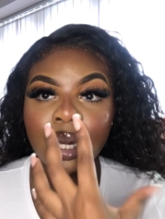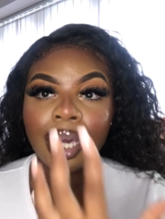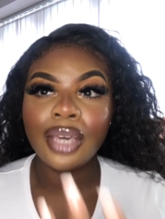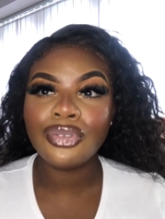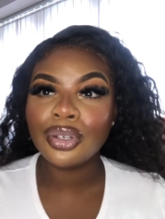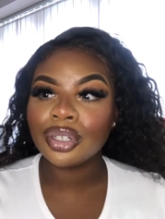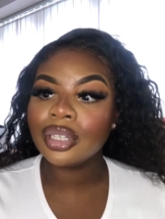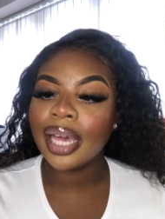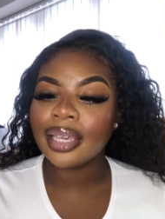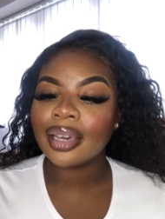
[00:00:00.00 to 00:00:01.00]
If you can
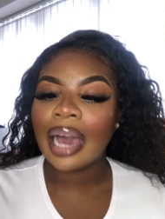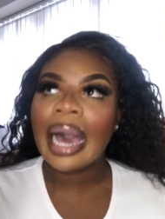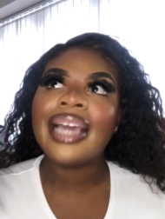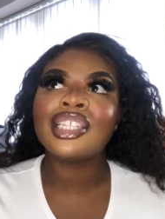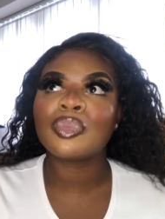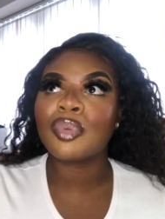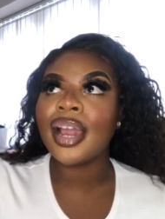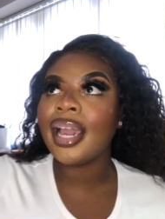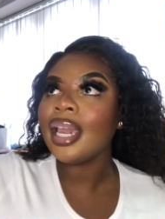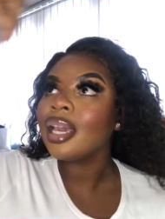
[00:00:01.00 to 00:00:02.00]
like, I
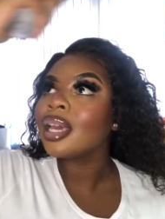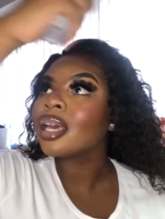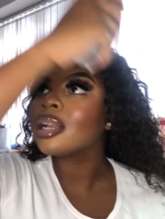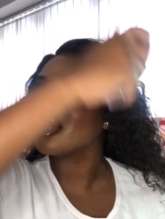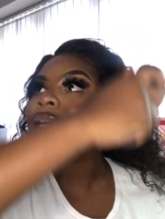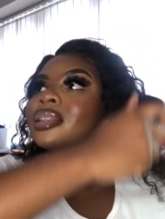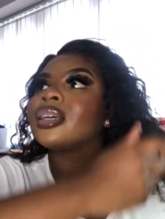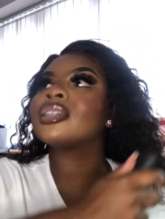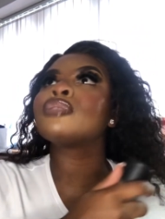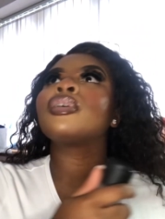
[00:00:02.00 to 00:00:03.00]
spray like
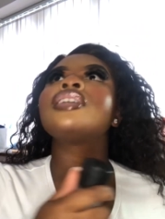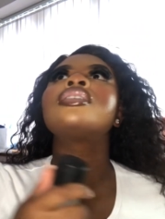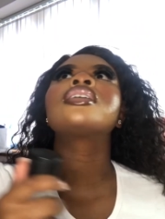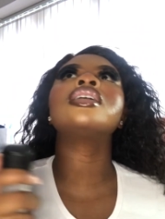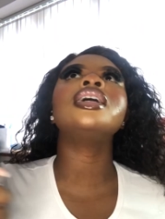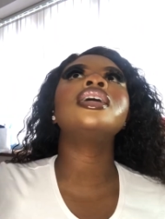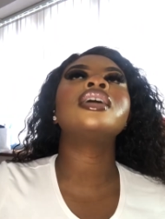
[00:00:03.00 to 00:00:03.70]
this basically.